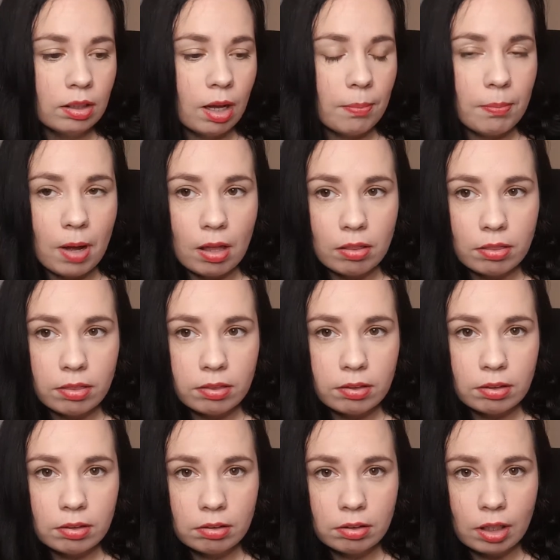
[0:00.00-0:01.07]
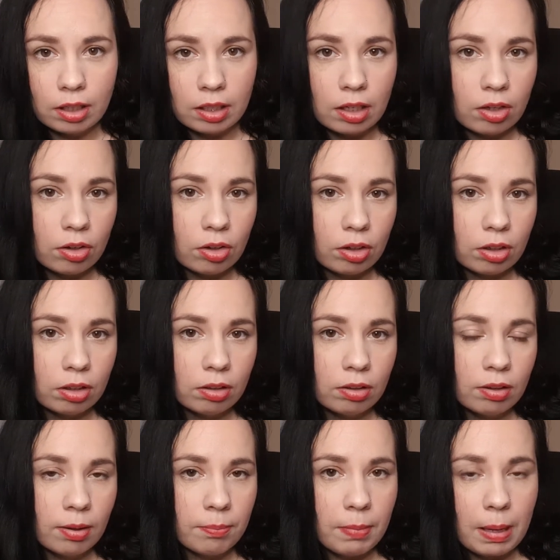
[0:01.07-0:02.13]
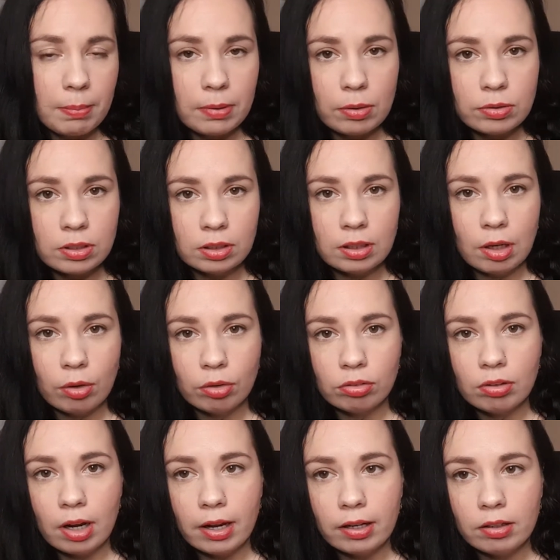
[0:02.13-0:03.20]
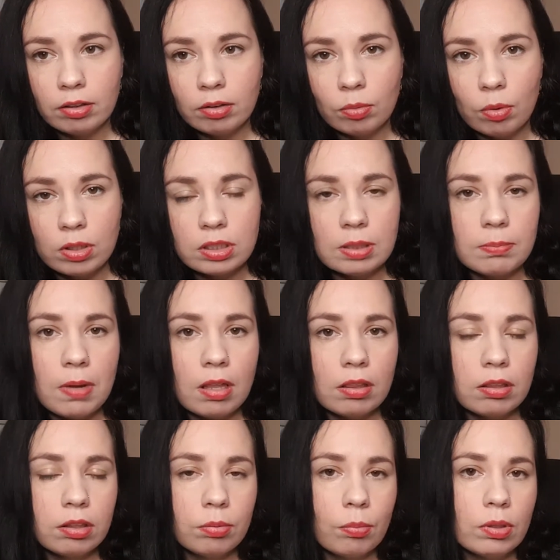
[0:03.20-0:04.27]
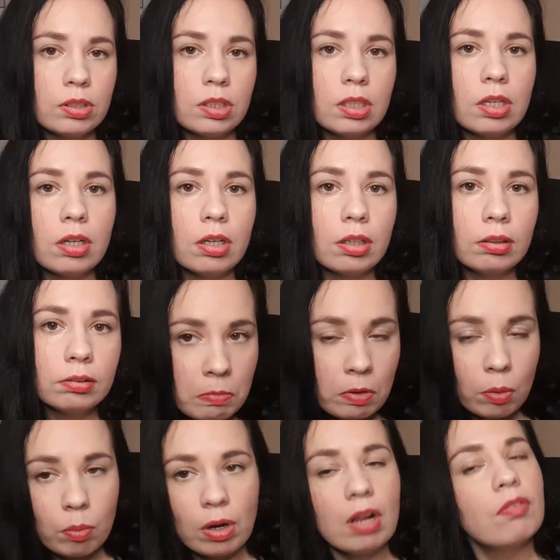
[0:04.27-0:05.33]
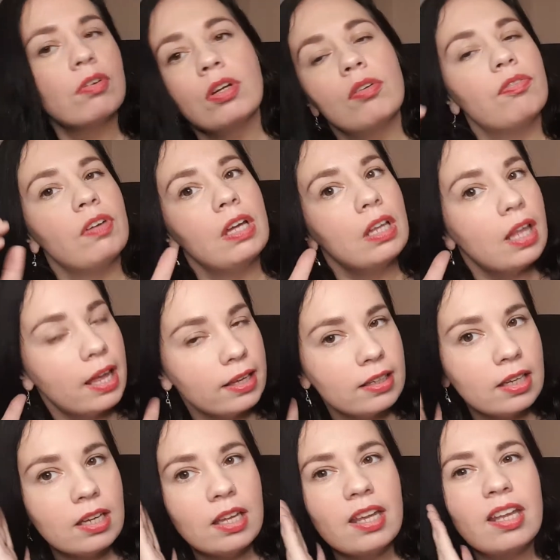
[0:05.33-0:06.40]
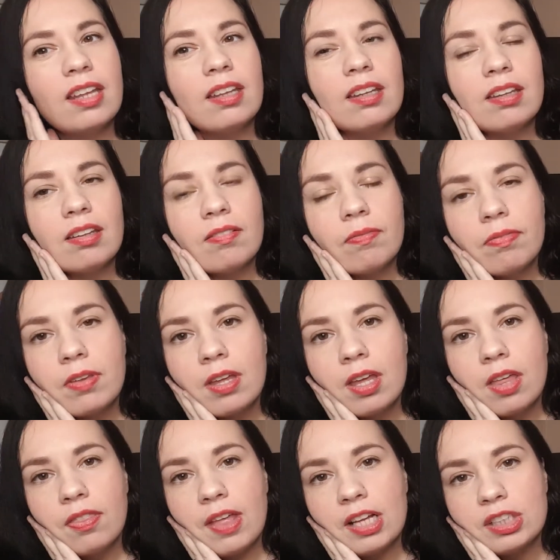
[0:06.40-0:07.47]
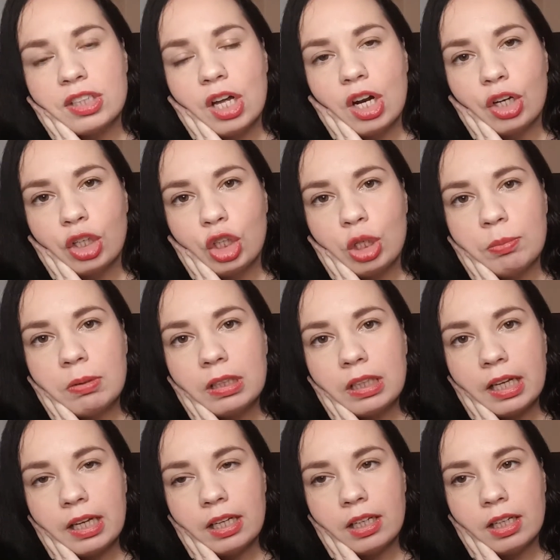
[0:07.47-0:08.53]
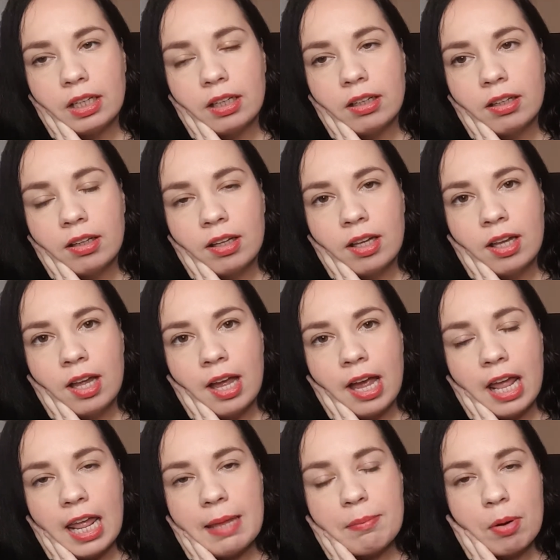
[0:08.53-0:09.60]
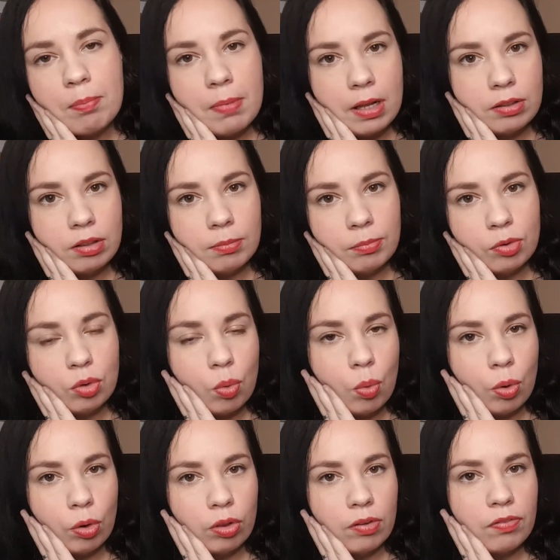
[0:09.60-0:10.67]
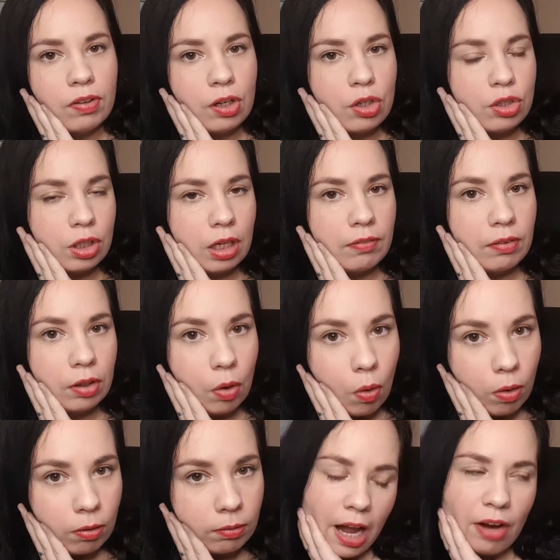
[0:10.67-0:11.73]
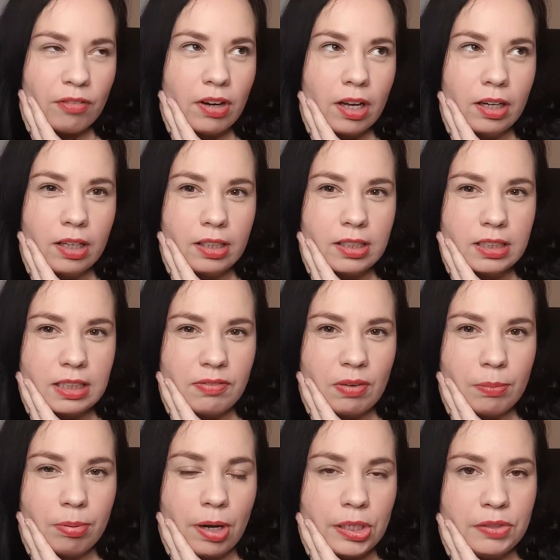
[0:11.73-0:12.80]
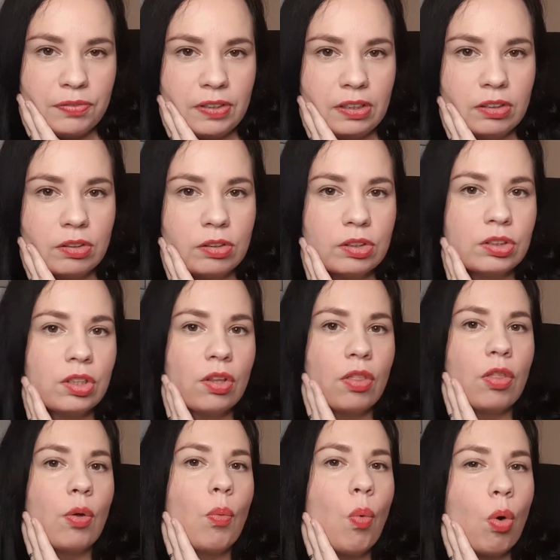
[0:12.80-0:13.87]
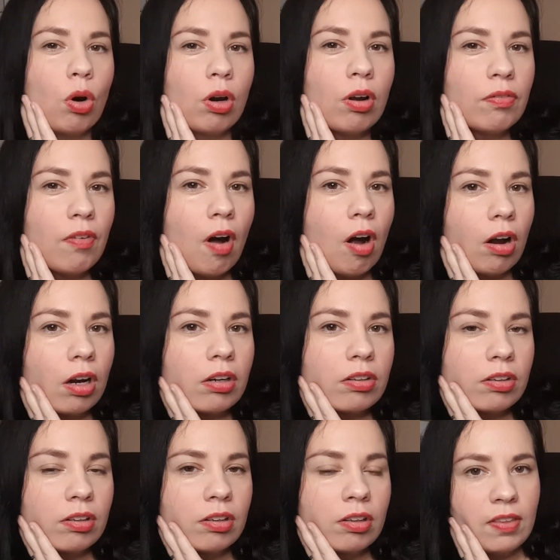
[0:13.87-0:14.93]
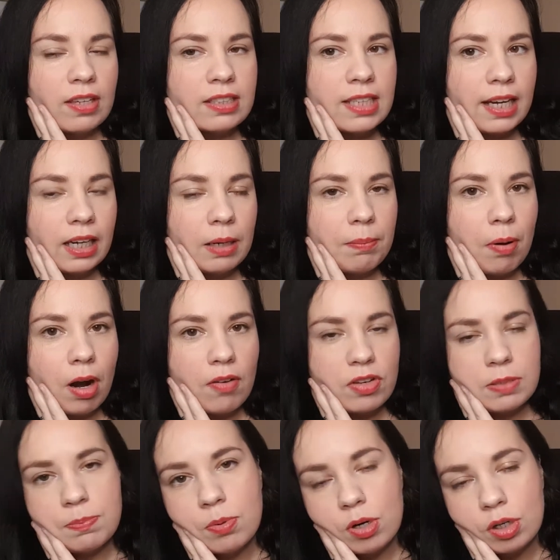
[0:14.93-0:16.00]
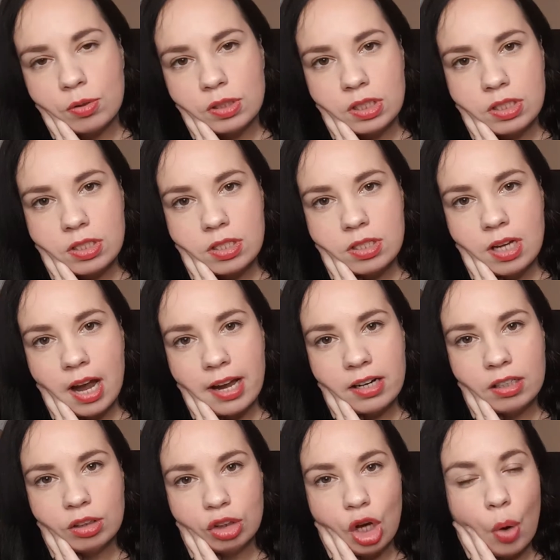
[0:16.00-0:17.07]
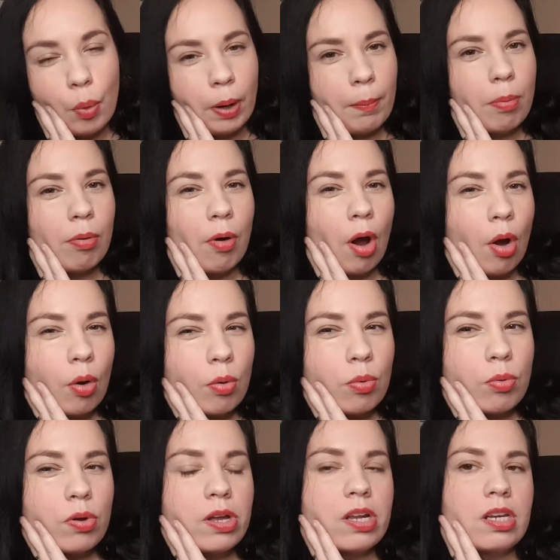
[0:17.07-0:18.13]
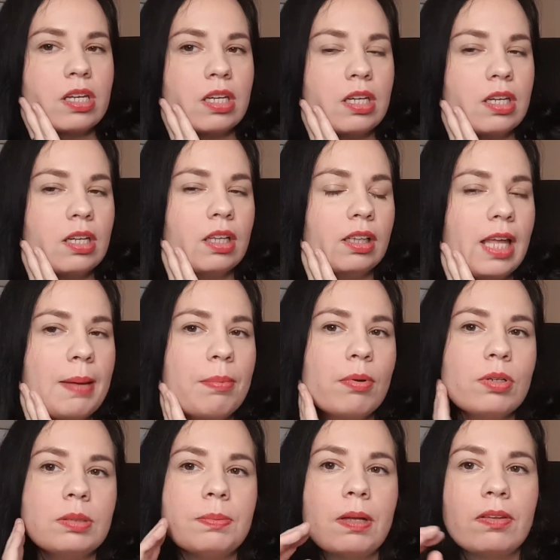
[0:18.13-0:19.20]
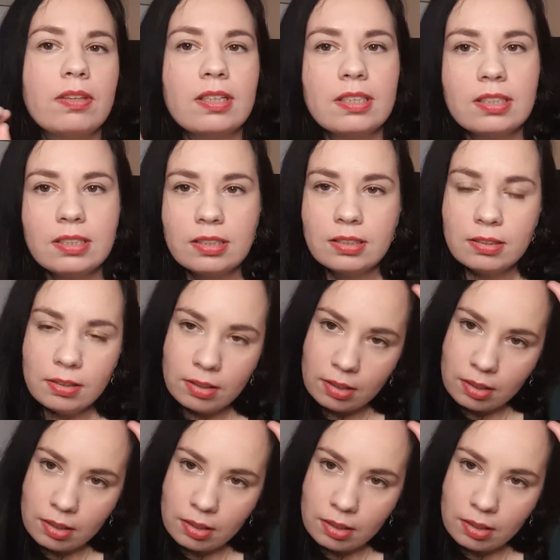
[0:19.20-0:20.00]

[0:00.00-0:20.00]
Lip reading: a month, a year. Maybe you sit down to write once a month, once a year, whenever you feel like it, and that's not accumulating any momentum toward the finishing of a goal. I read in Stephen Pressfield's The War of Art, the second part of his book was entitled Going Pro, and he labels about this